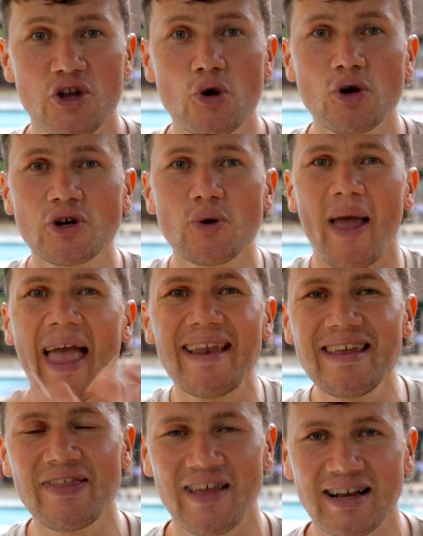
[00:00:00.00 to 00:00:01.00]
You can do
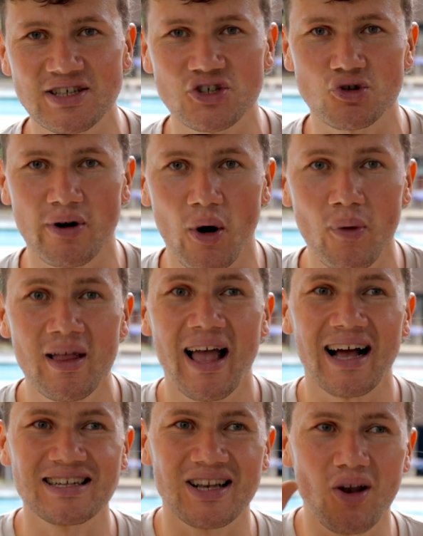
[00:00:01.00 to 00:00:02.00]
anything as a drill
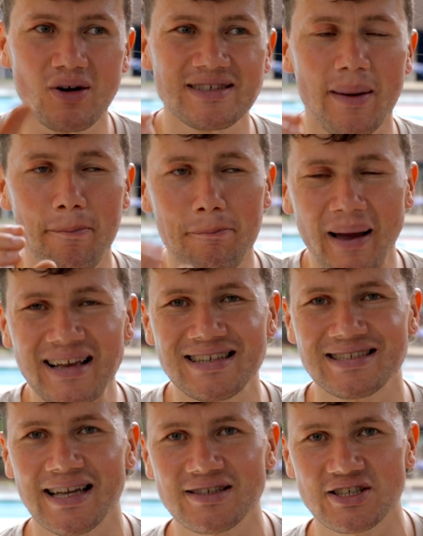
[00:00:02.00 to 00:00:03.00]
as long as it makes
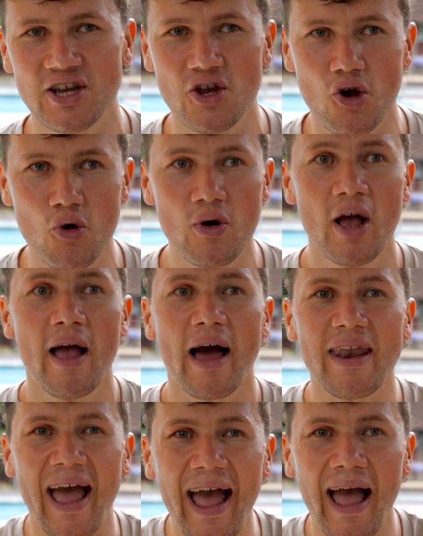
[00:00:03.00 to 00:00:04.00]
sense to you
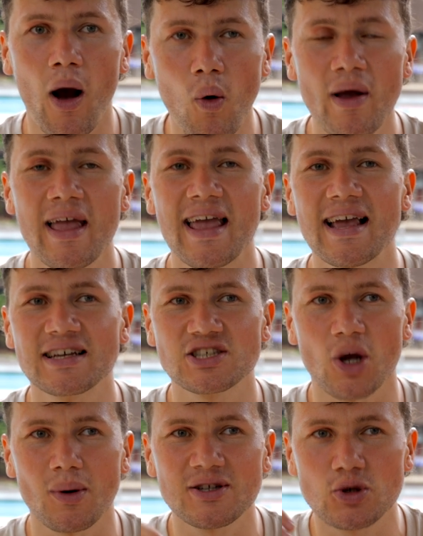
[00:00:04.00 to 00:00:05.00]
and how it is
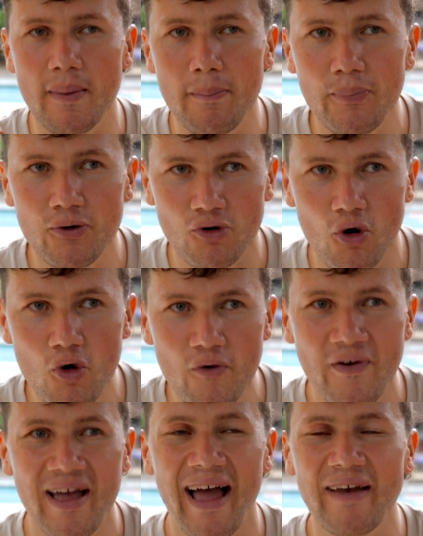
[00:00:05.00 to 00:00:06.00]
going to
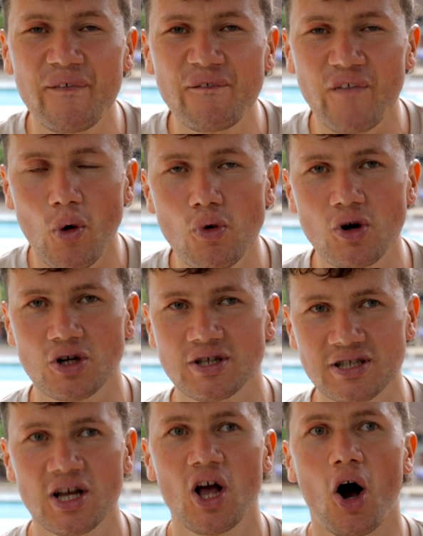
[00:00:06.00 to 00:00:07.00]
improve and
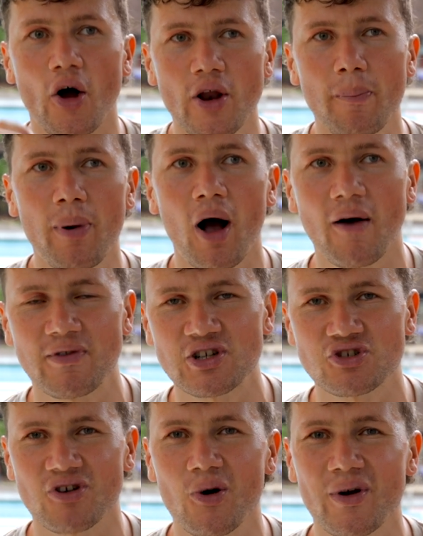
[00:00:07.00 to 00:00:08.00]
focus on a part of the
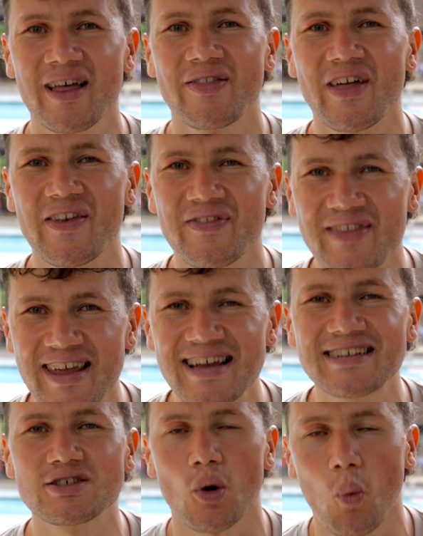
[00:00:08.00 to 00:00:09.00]
stroke that
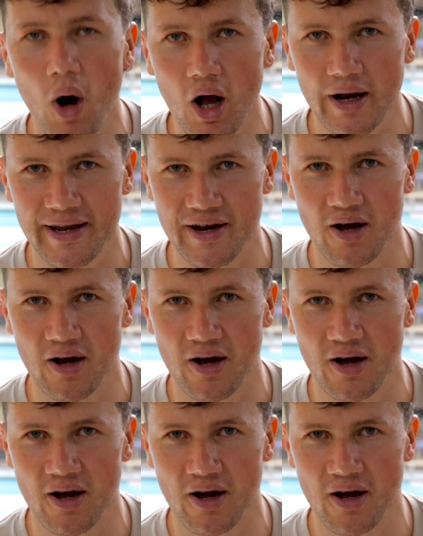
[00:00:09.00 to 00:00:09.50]
needs working